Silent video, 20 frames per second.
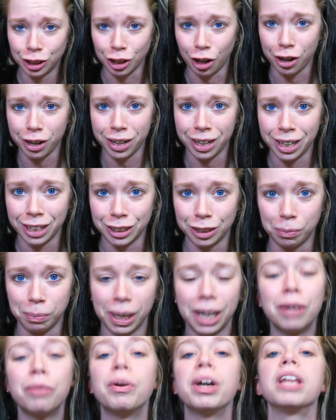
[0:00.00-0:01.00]
started it to
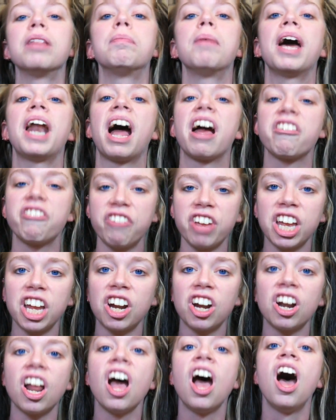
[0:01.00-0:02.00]
begin with, but I
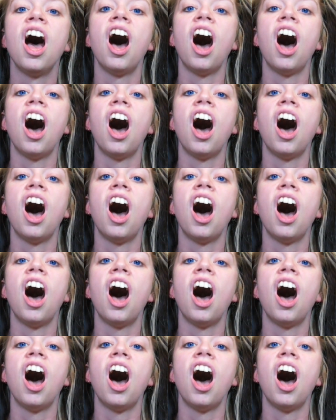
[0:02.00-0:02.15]
figured